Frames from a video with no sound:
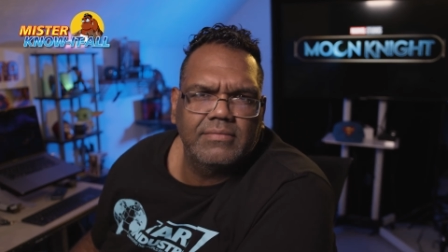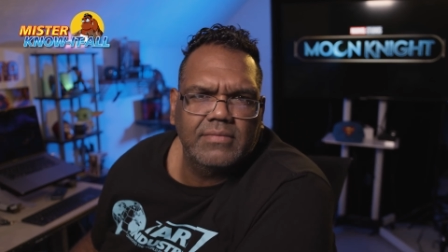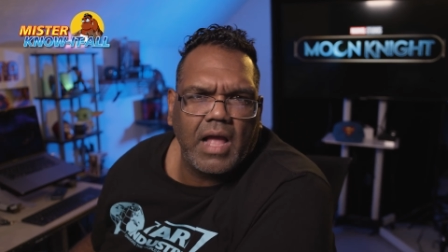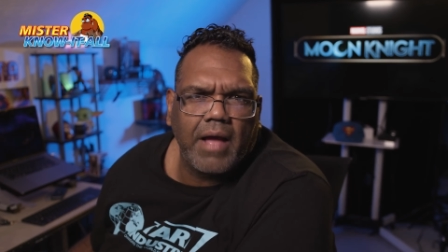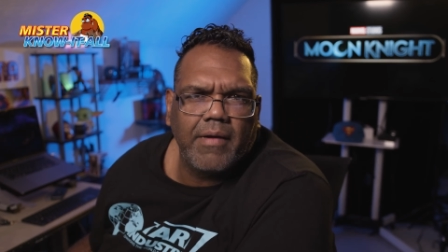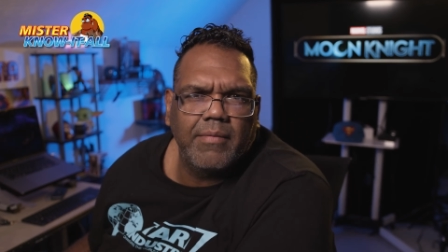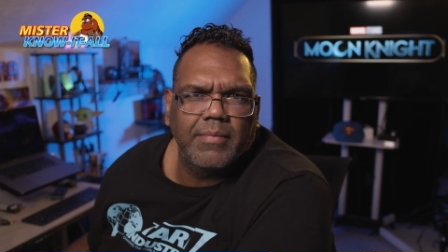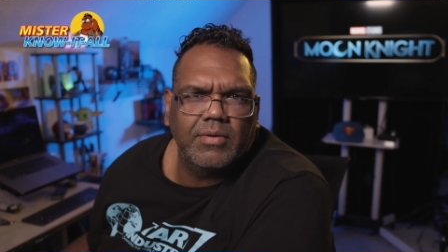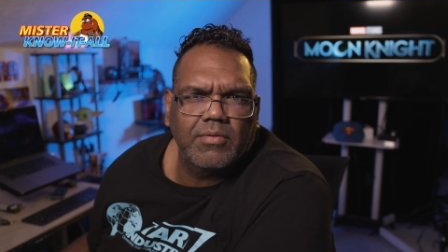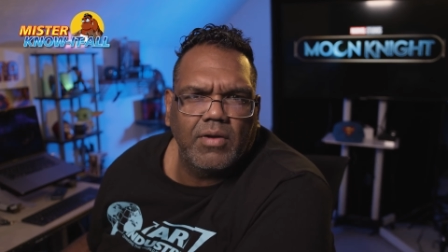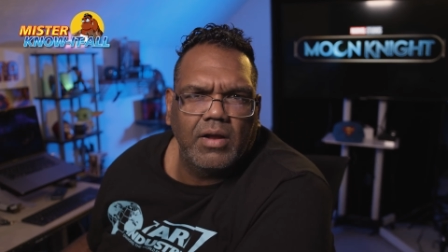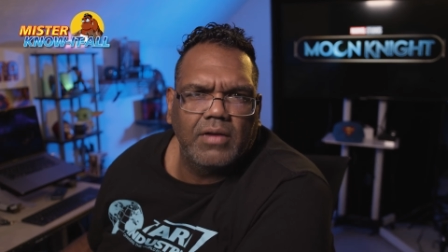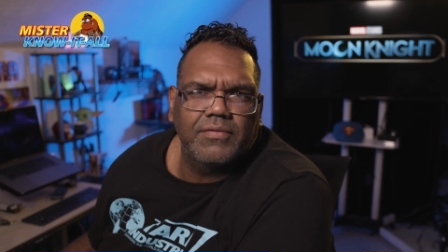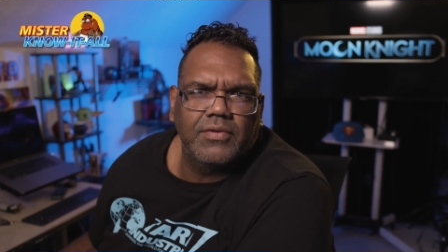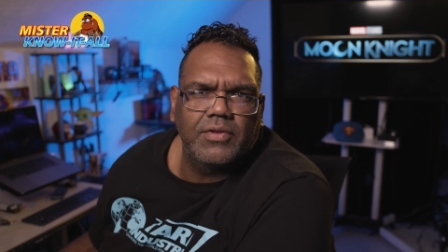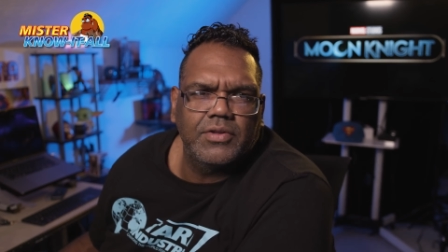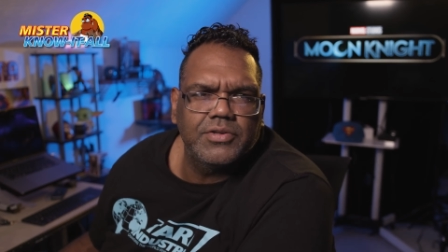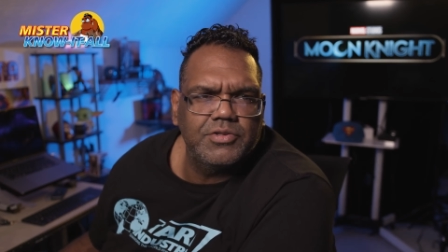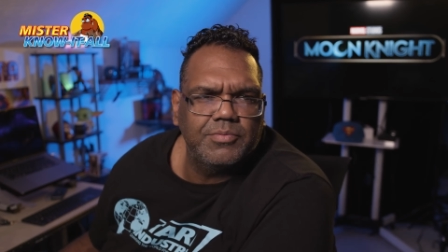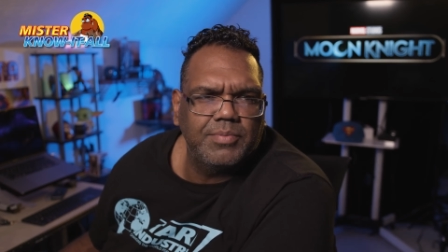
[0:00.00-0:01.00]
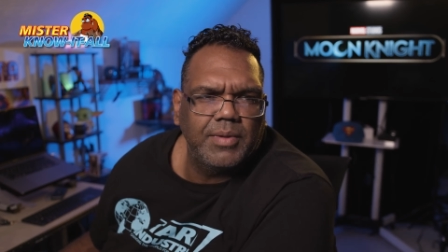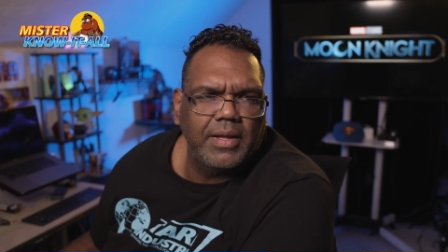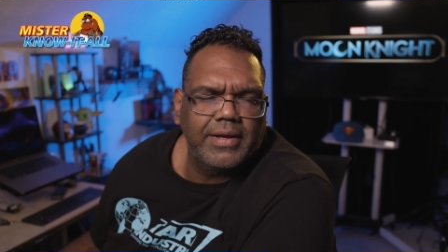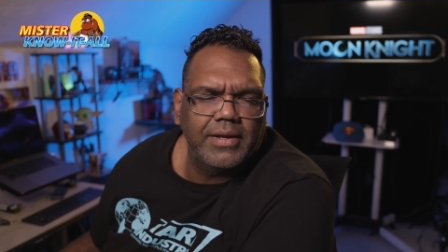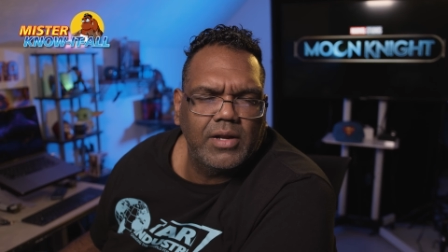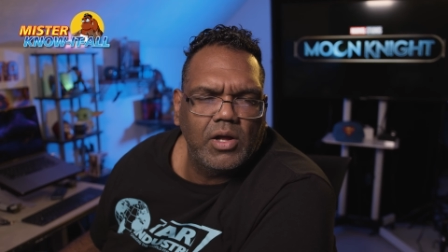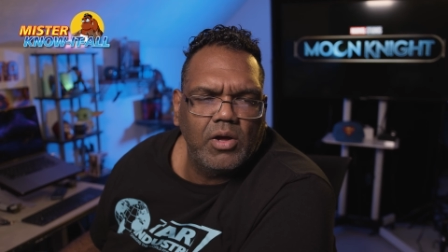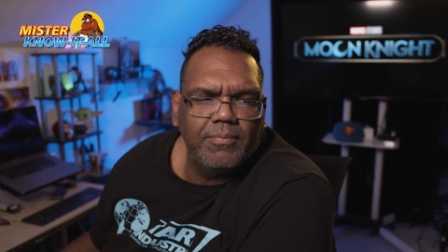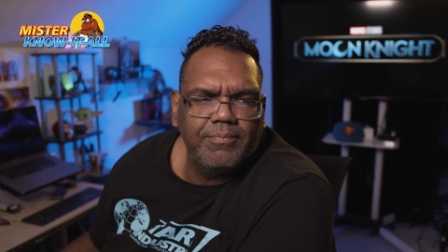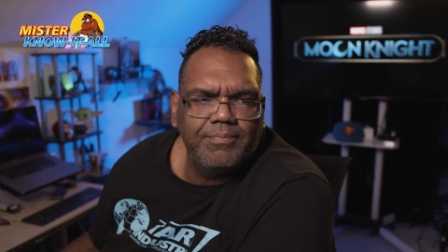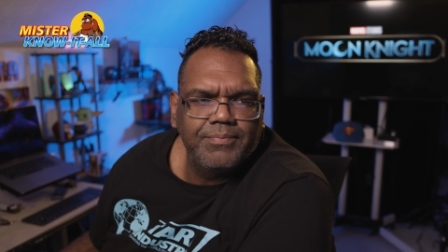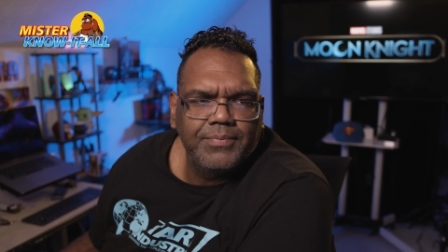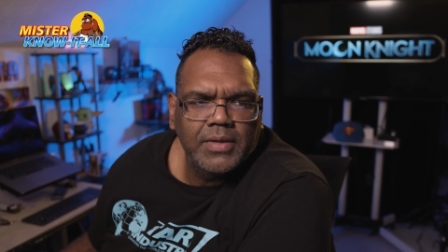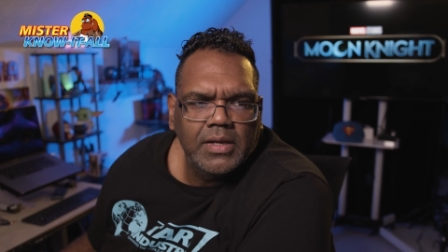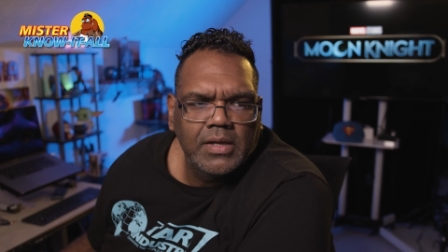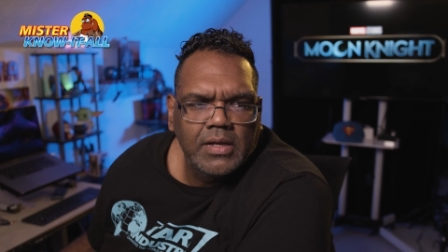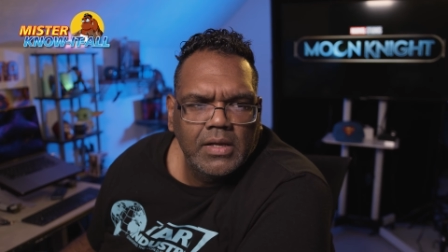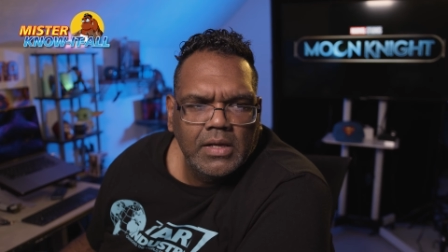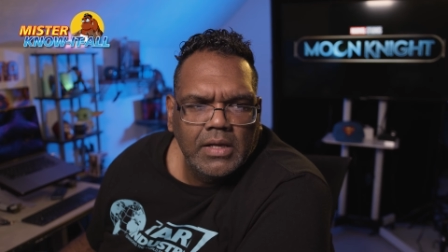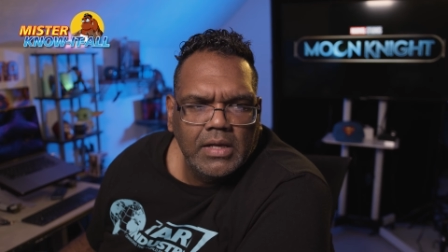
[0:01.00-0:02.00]
comic book run for those of you playing at home,
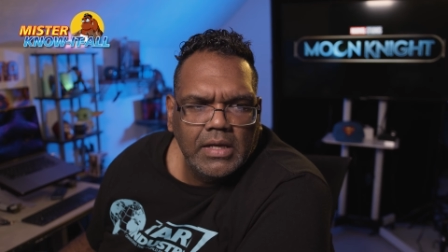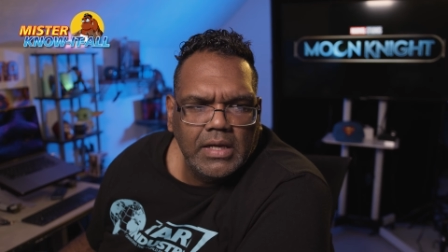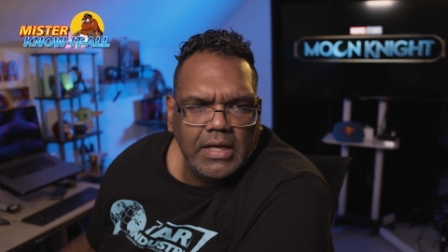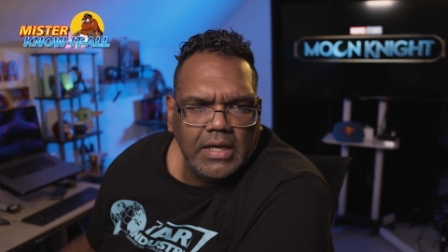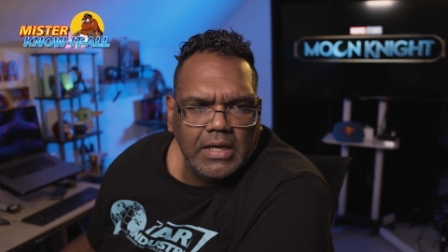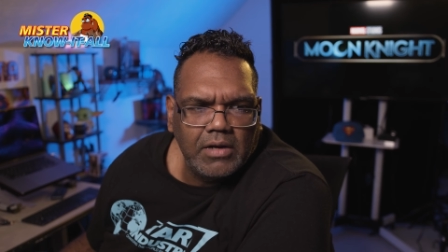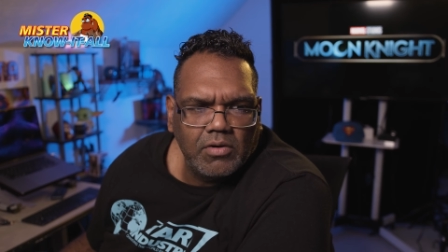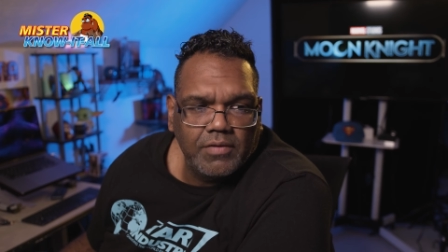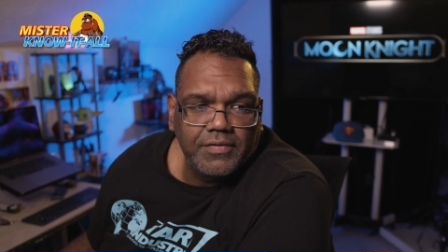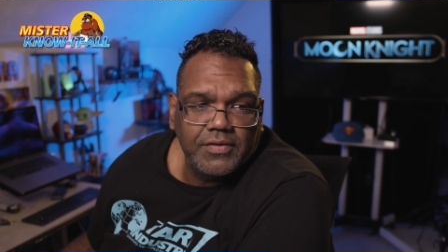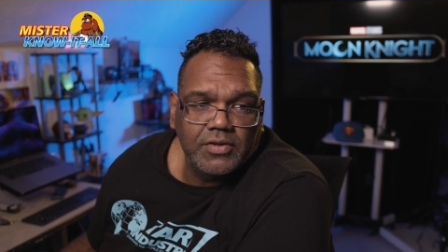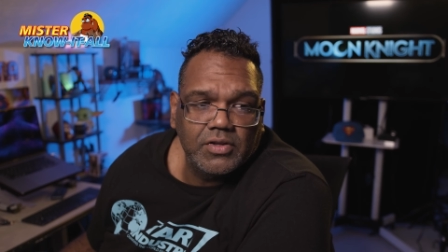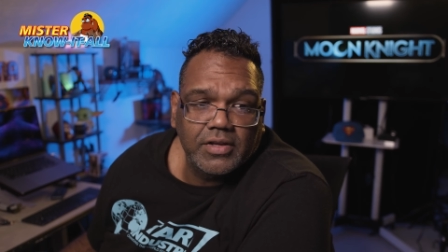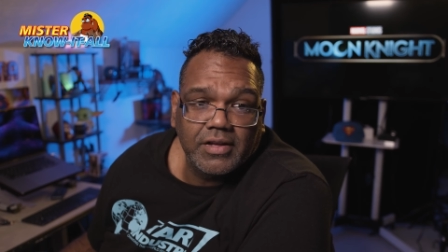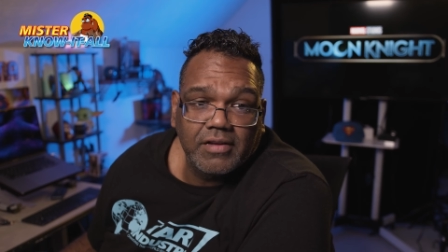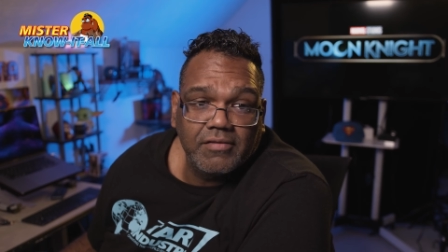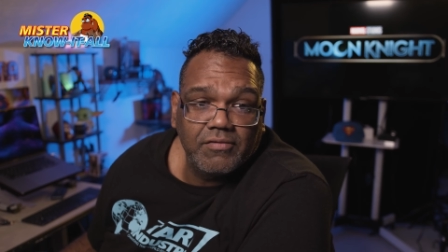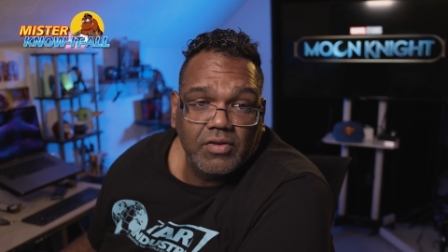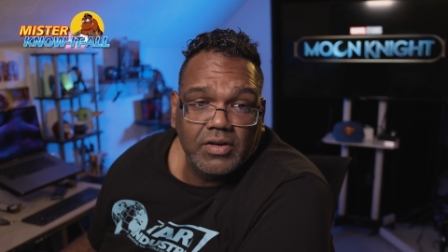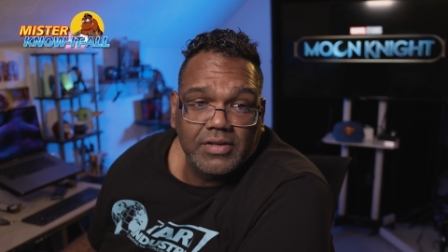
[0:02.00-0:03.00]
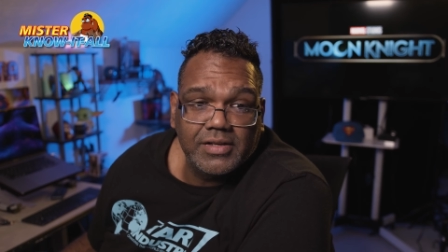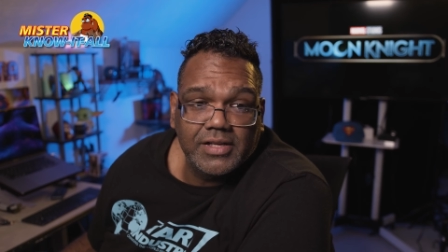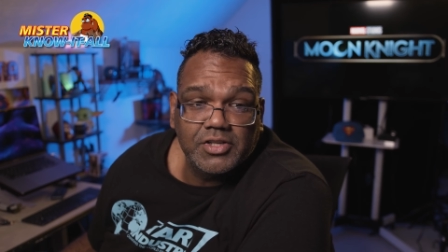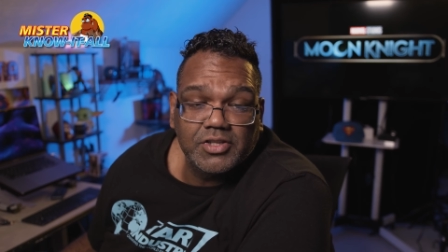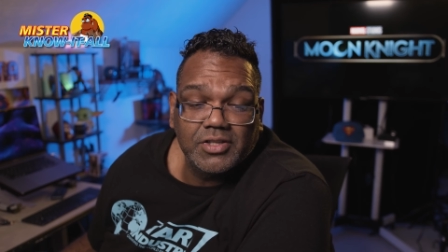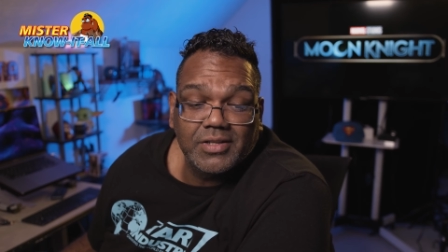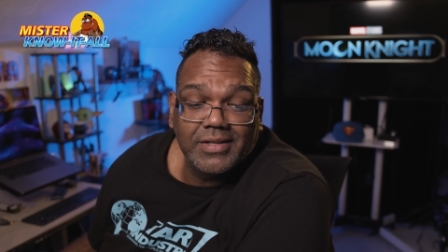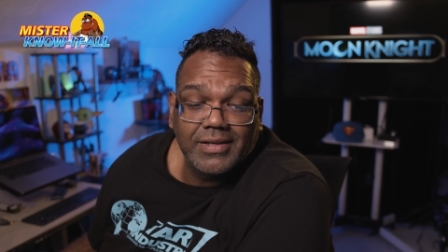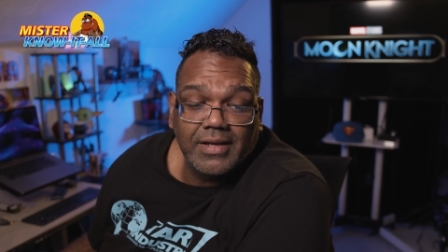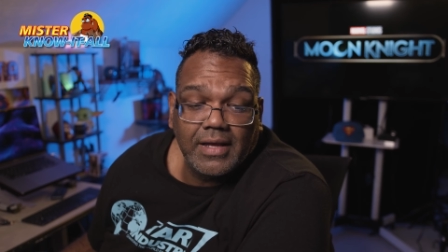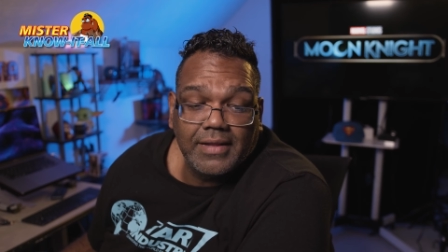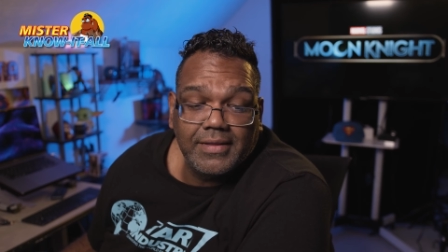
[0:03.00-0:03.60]
or if you're looking for it digitally.